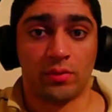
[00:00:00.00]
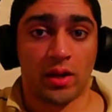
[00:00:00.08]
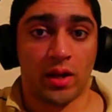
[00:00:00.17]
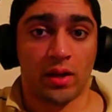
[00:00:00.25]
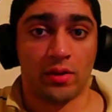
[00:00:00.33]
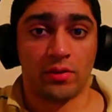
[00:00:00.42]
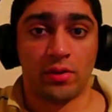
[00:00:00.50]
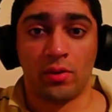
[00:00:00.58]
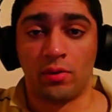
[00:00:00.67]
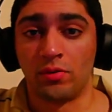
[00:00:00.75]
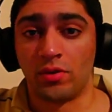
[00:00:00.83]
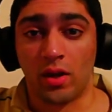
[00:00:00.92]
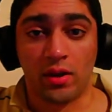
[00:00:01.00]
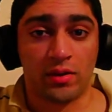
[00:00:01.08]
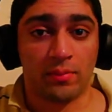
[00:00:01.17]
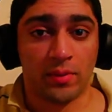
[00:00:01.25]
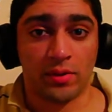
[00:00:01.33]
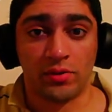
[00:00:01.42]
had no
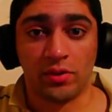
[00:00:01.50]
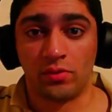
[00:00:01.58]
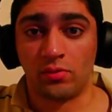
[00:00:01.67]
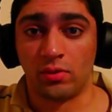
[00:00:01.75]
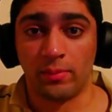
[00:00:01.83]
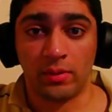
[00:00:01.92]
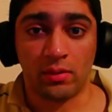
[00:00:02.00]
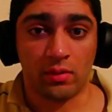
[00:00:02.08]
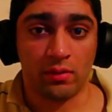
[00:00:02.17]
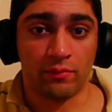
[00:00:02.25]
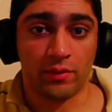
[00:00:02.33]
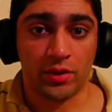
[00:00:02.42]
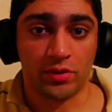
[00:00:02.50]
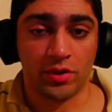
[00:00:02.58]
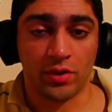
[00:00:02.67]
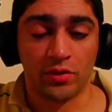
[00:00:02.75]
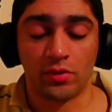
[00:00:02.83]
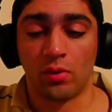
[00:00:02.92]
documented criminal
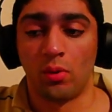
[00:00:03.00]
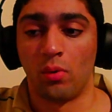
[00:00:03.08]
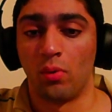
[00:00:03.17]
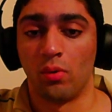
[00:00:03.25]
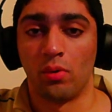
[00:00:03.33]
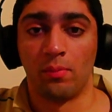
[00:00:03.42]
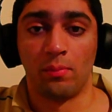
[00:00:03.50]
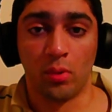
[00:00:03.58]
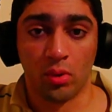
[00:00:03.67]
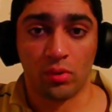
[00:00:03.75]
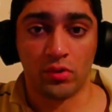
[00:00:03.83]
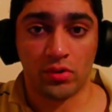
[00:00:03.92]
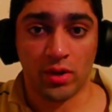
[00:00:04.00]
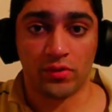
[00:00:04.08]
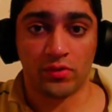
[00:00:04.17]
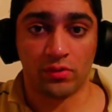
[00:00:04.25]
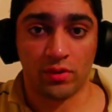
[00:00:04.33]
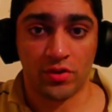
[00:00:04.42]
convictions or moral
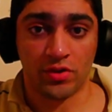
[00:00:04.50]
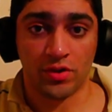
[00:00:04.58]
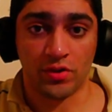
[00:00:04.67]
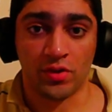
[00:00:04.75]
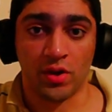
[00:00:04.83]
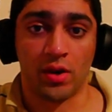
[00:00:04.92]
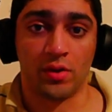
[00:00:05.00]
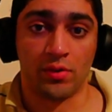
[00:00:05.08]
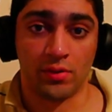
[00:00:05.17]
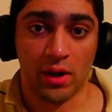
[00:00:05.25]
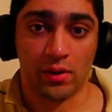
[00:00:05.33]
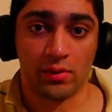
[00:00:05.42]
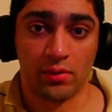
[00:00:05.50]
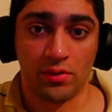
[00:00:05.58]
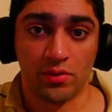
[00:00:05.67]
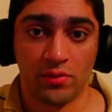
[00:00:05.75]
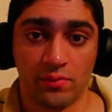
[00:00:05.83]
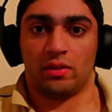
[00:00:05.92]
transgressions on her
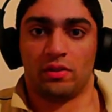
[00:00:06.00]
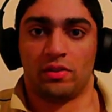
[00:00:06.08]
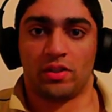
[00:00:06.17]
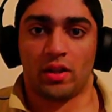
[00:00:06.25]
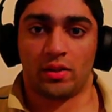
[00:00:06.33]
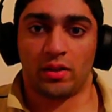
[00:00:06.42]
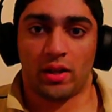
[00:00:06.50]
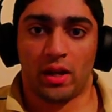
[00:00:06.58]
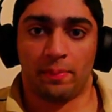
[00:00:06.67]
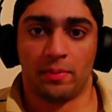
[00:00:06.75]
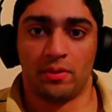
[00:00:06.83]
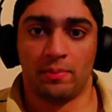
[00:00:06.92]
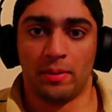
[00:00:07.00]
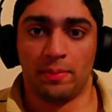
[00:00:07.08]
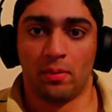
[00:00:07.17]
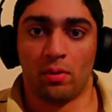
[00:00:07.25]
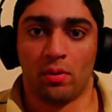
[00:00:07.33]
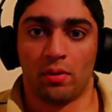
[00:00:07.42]
record. Sada happened to be
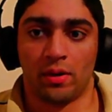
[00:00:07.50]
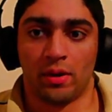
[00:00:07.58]
born